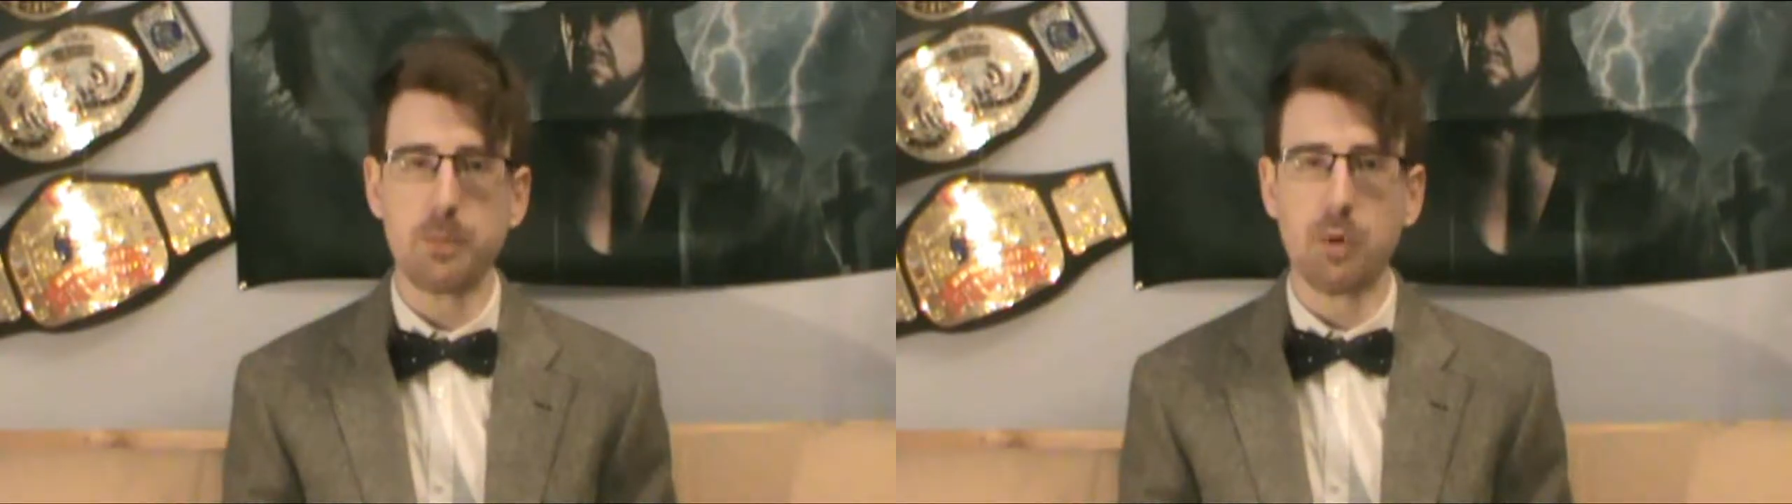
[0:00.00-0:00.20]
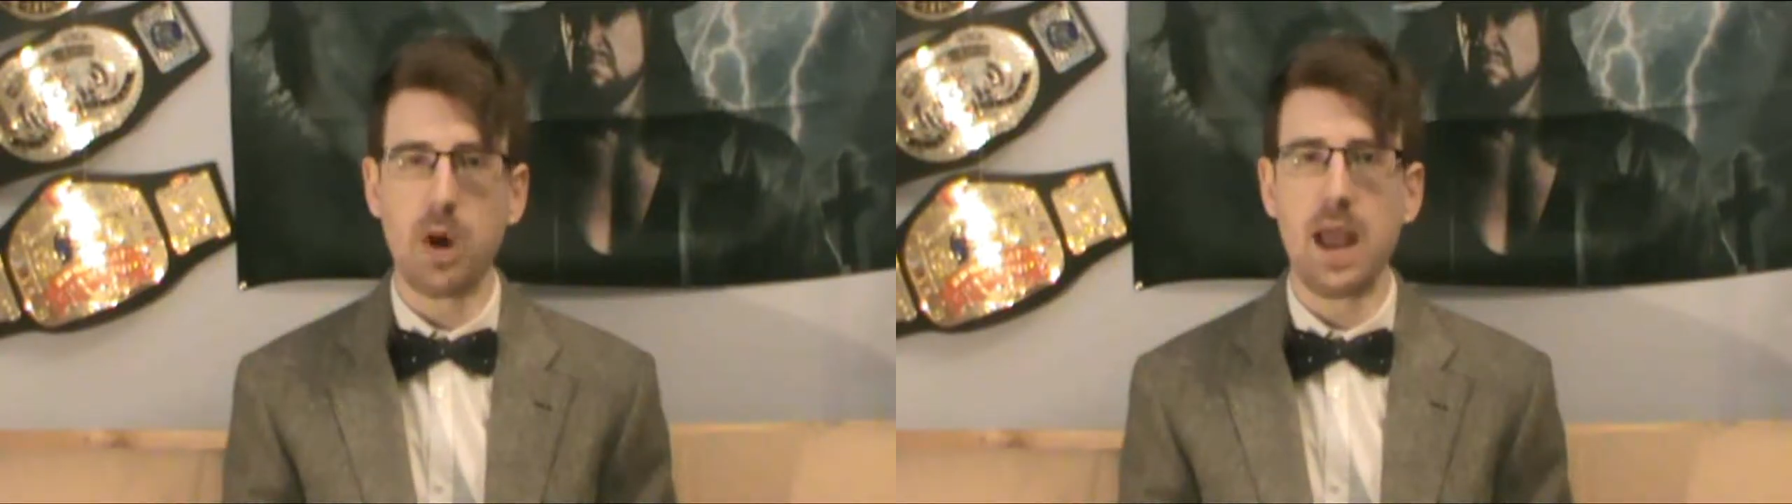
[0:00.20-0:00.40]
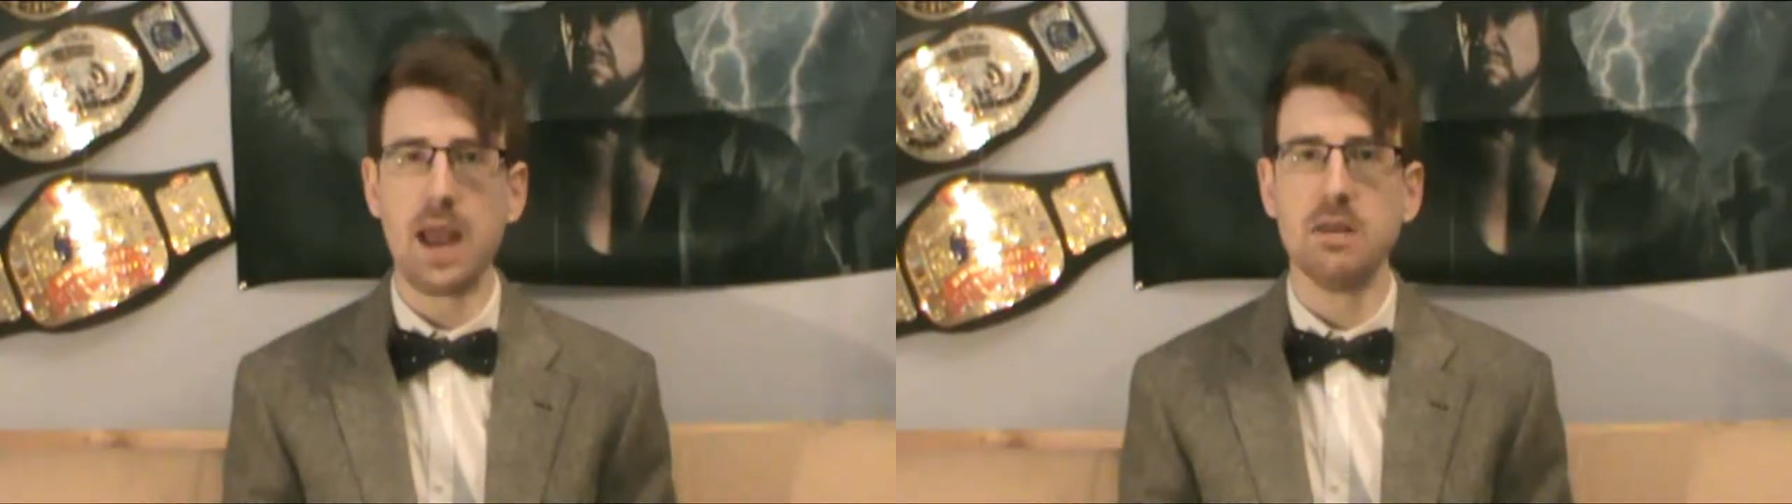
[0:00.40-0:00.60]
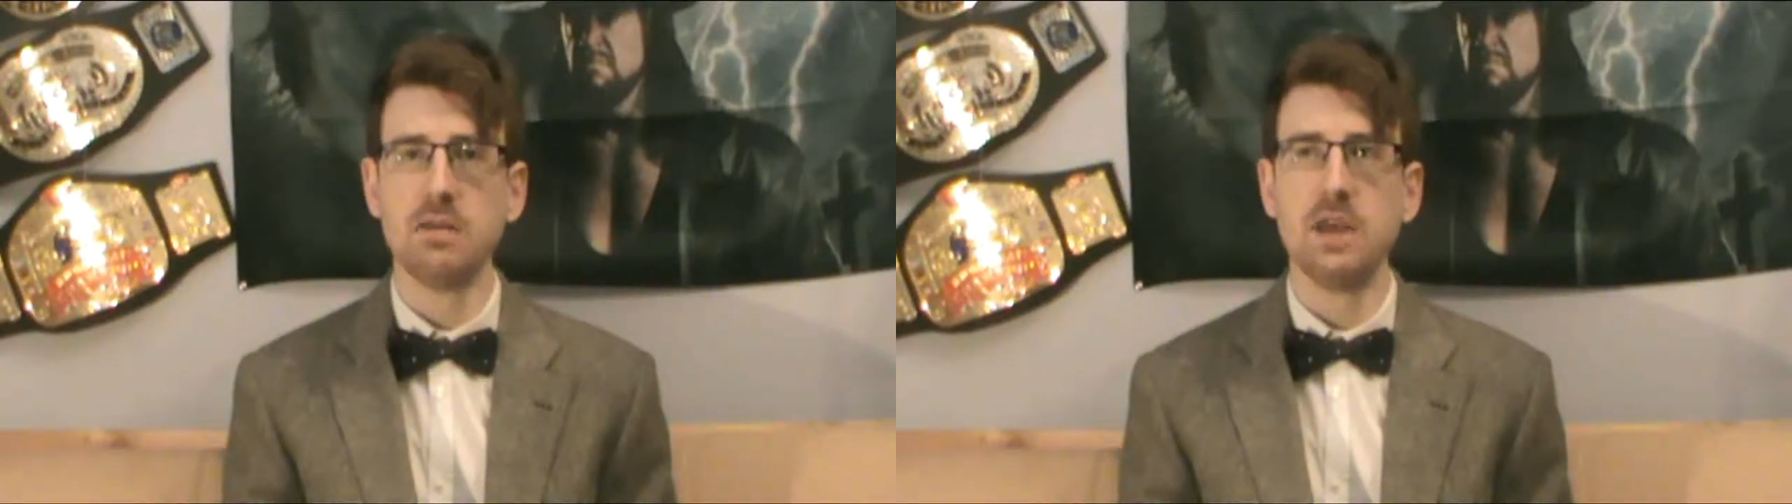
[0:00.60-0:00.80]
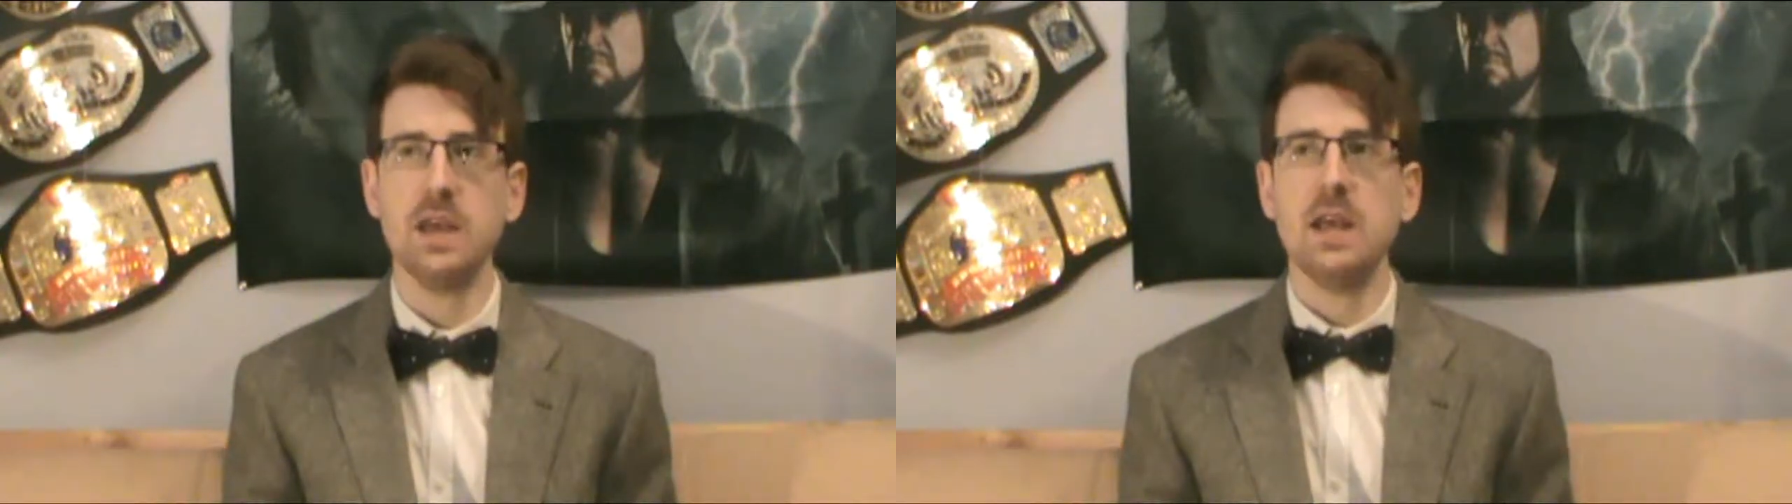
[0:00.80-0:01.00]

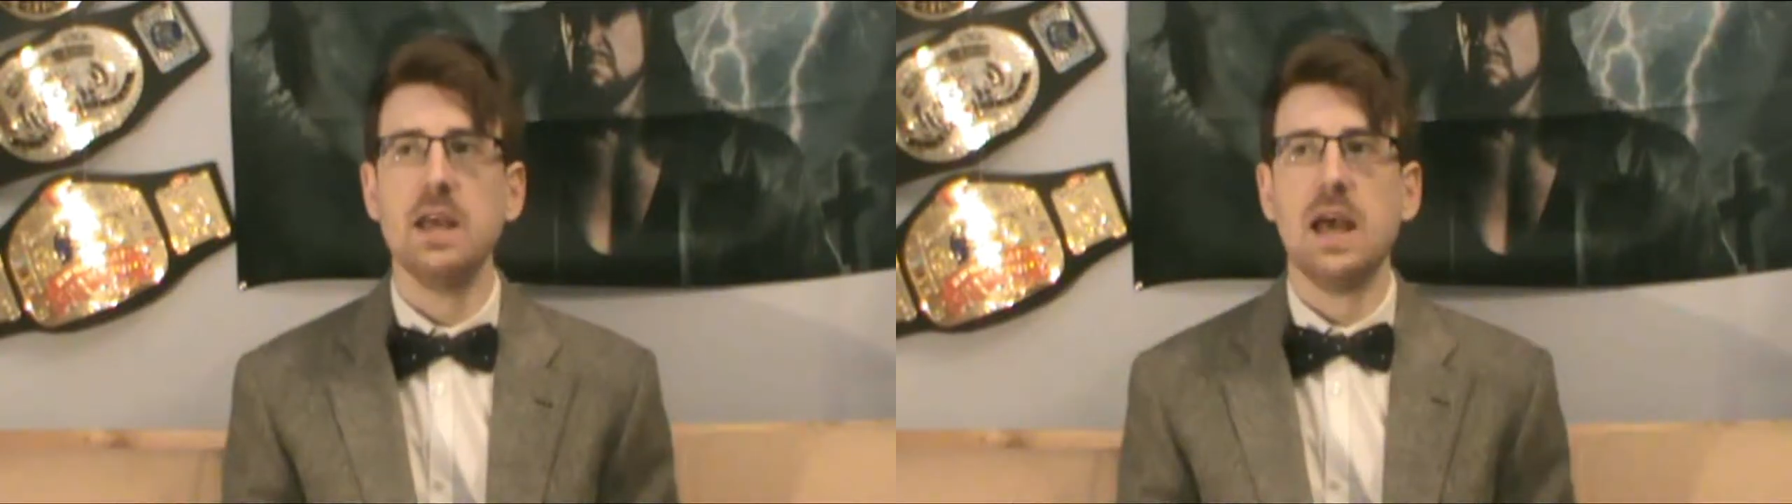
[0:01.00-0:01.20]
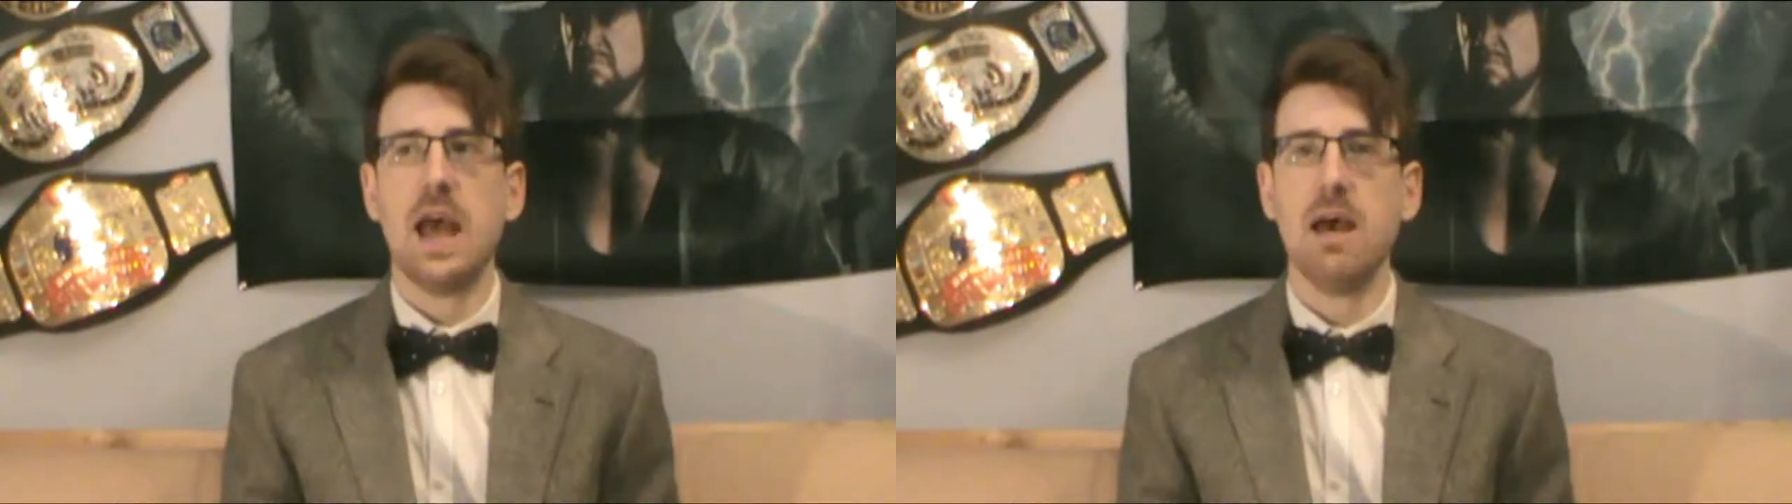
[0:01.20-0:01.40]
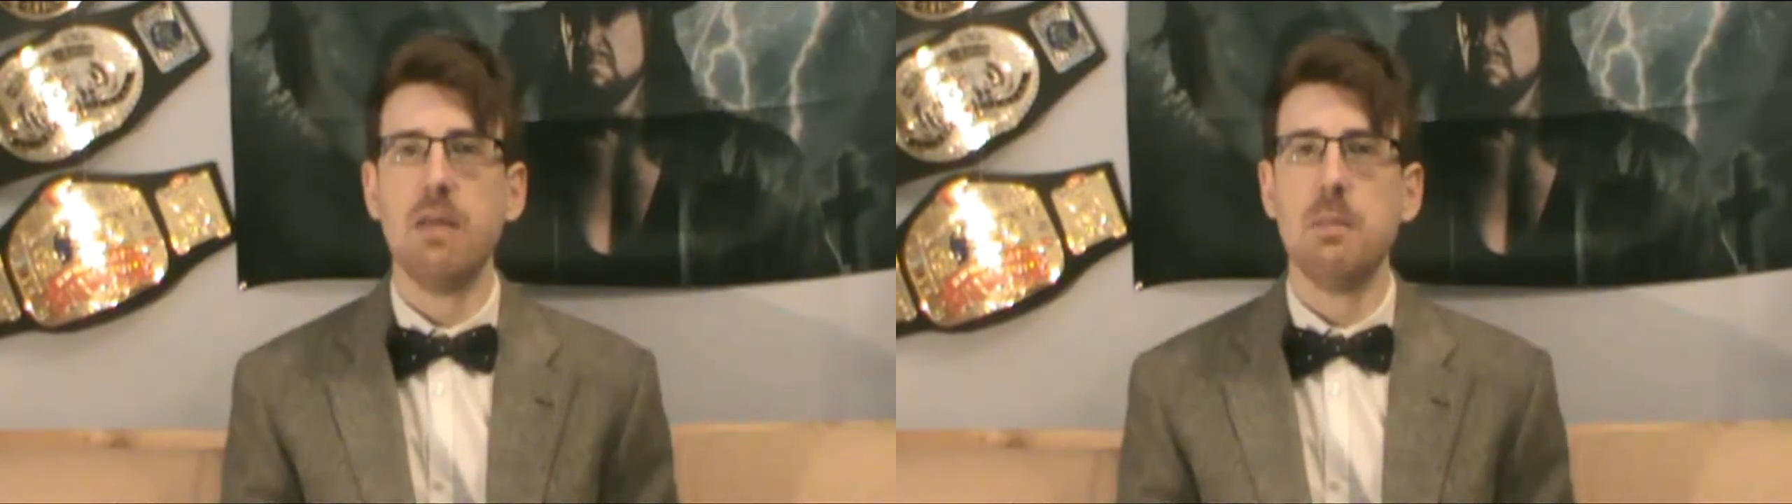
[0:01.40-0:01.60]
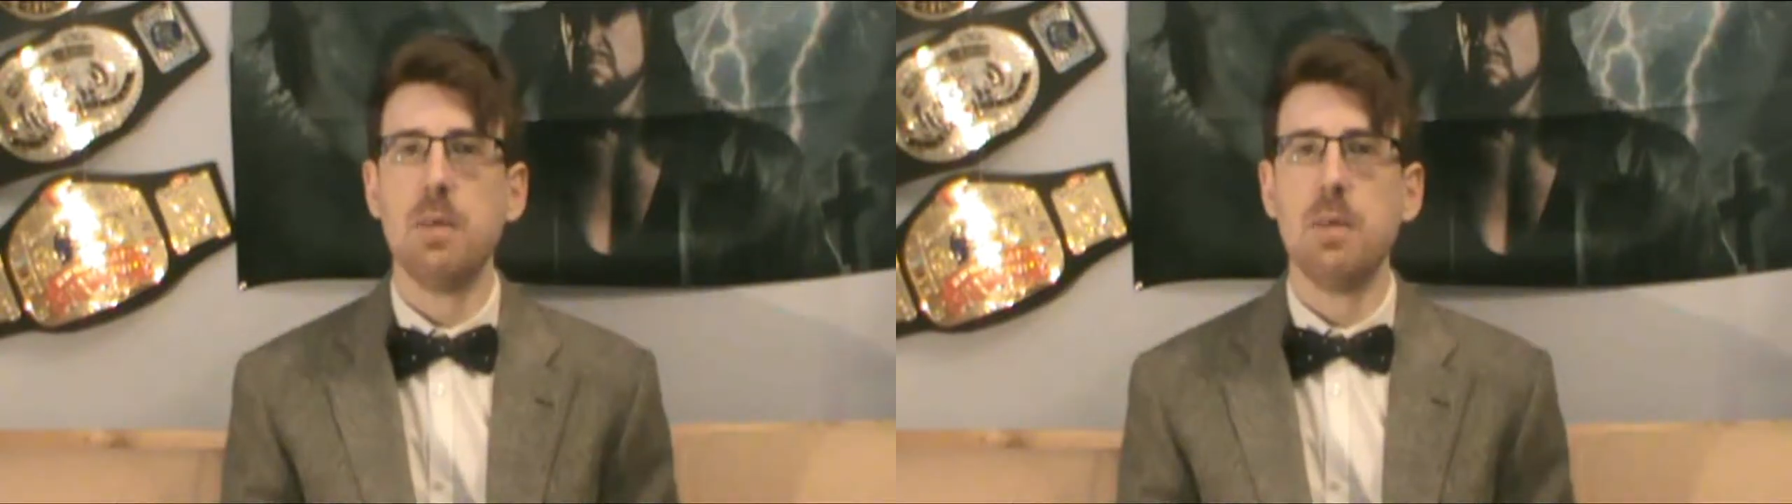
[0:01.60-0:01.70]
brand. At the